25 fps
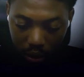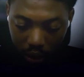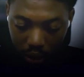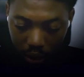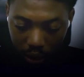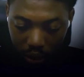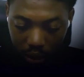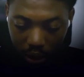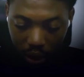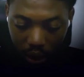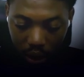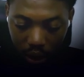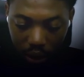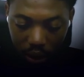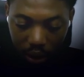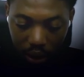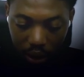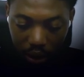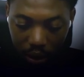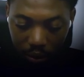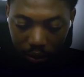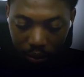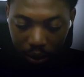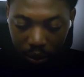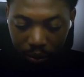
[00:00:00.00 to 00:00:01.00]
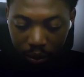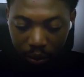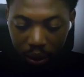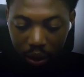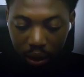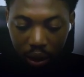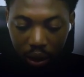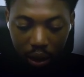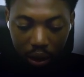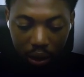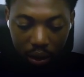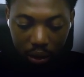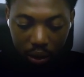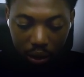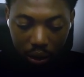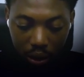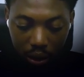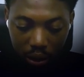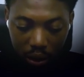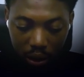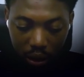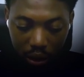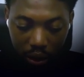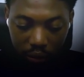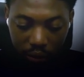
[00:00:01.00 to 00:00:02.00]
select HTTP,
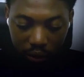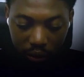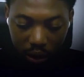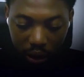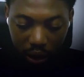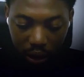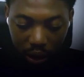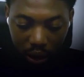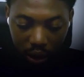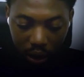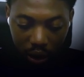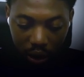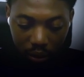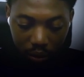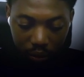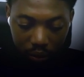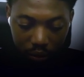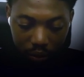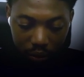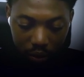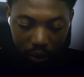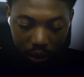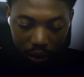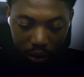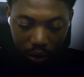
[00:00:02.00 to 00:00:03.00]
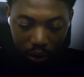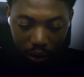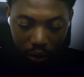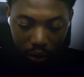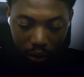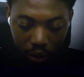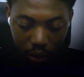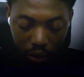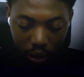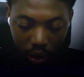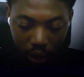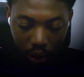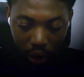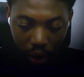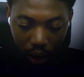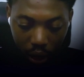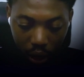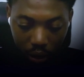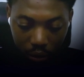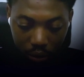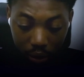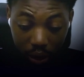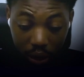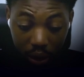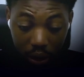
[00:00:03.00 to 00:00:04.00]
just give it a name. So
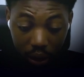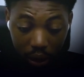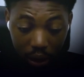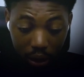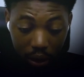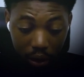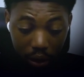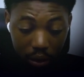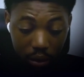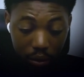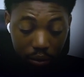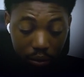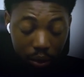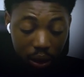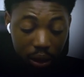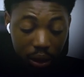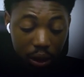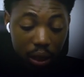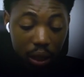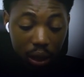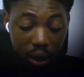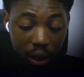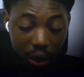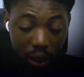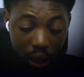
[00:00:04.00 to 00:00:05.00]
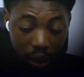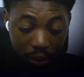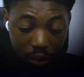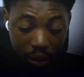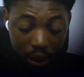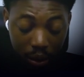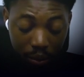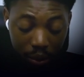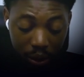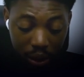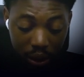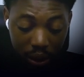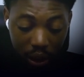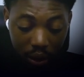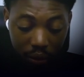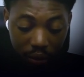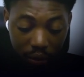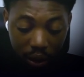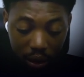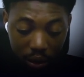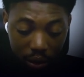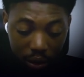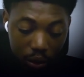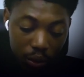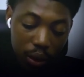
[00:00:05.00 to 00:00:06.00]
the MCP
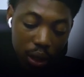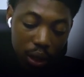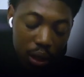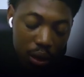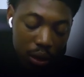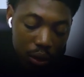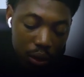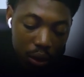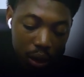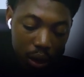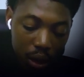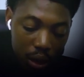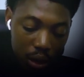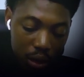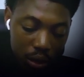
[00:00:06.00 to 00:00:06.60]
server URL.